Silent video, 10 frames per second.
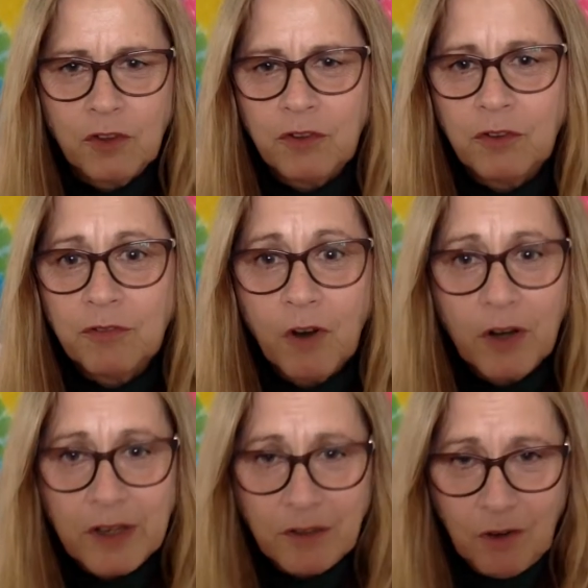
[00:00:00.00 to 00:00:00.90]

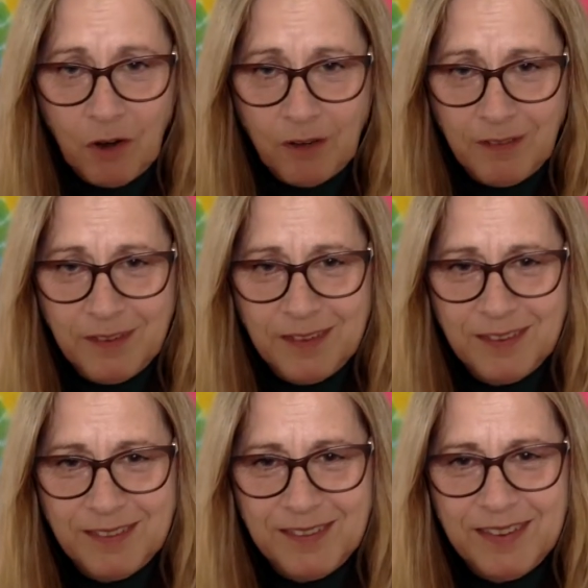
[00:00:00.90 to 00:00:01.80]
divining rod.
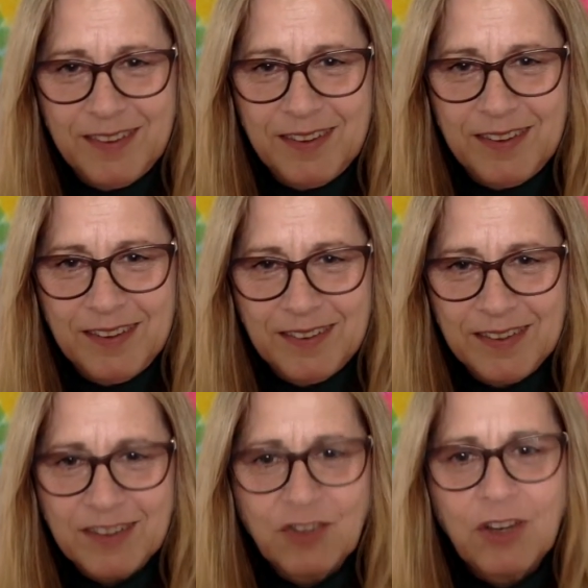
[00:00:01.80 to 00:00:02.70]
They're the
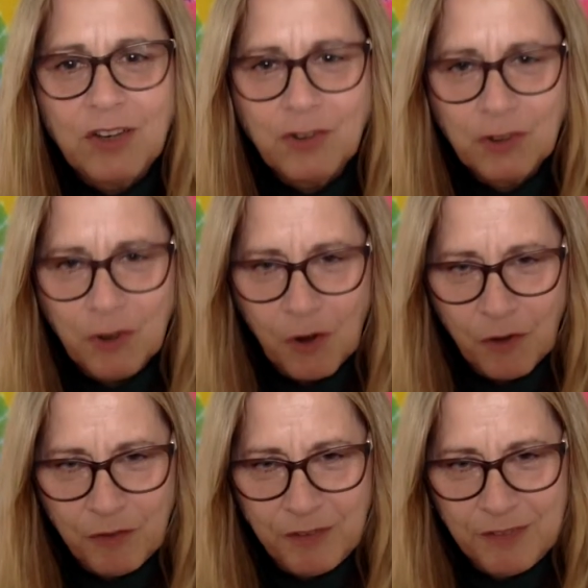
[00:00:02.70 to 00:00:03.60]
extension
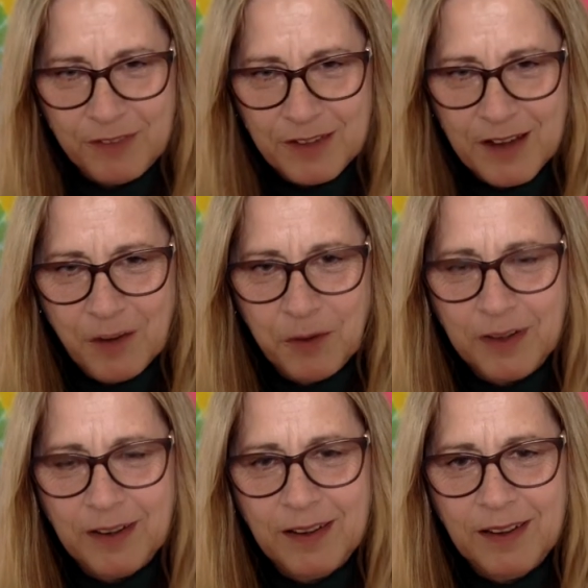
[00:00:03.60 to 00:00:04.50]
of the
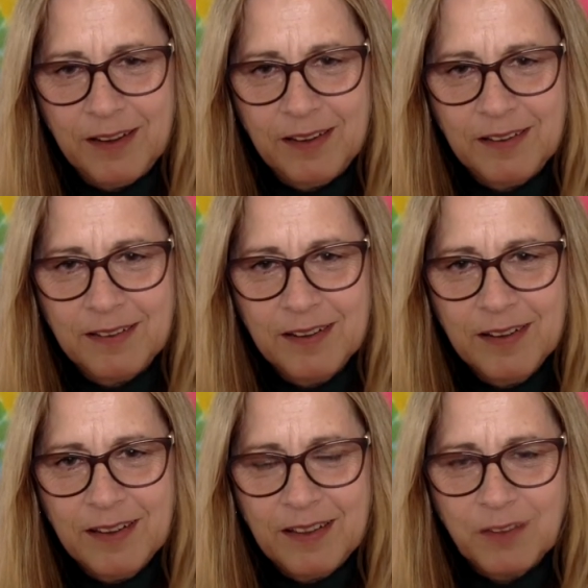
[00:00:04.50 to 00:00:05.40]
knowing. And
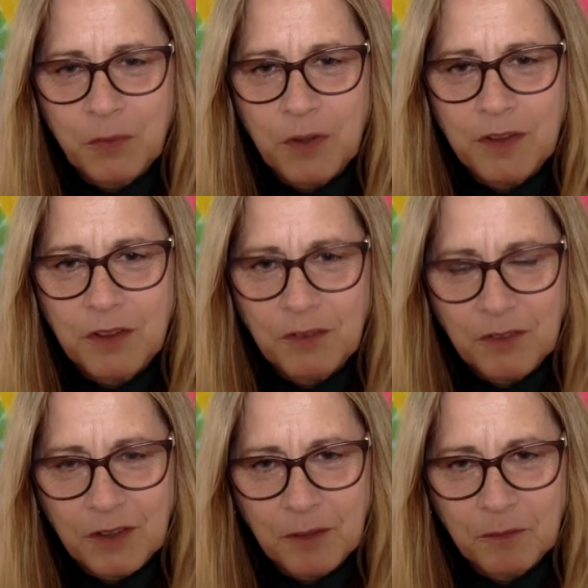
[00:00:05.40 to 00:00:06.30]
that's why I
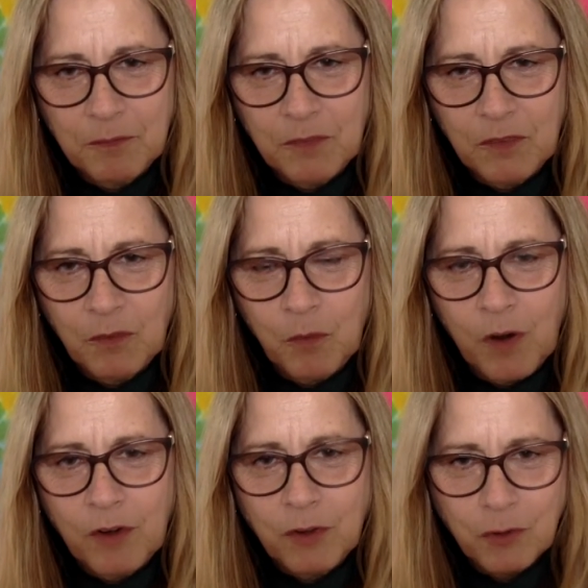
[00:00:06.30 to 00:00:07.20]
don't
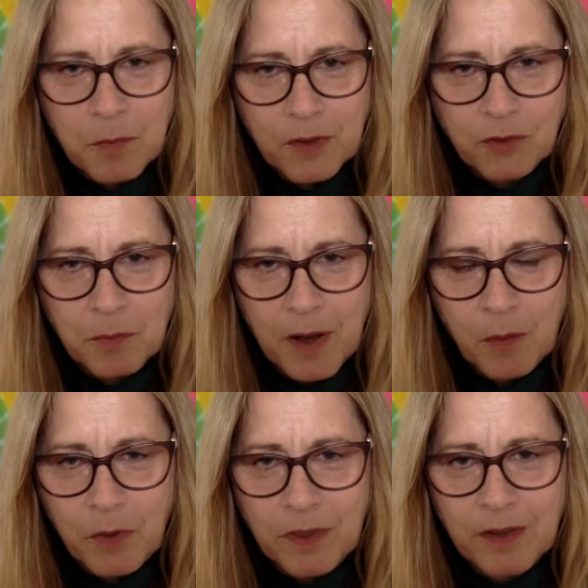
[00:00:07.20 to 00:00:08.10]
worry too much
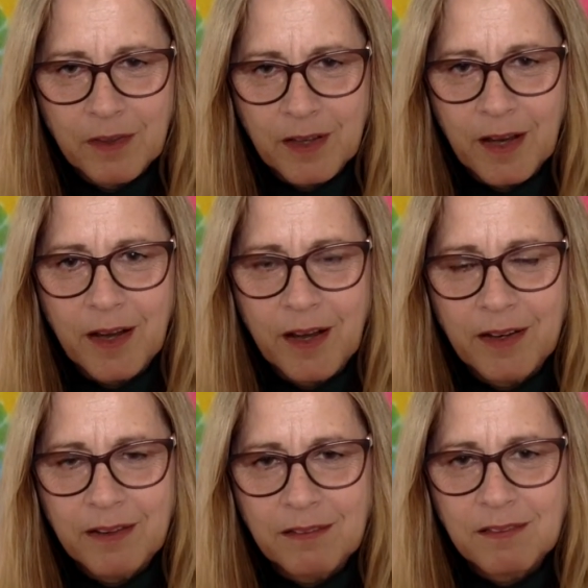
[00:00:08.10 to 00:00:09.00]
about whether the
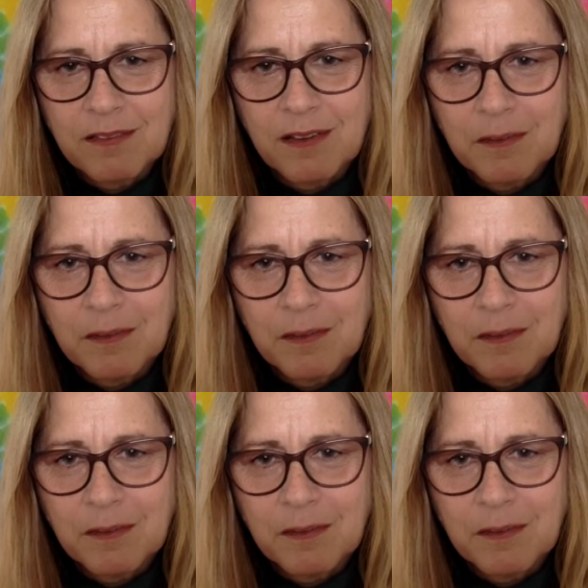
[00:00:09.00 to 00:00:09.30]
card is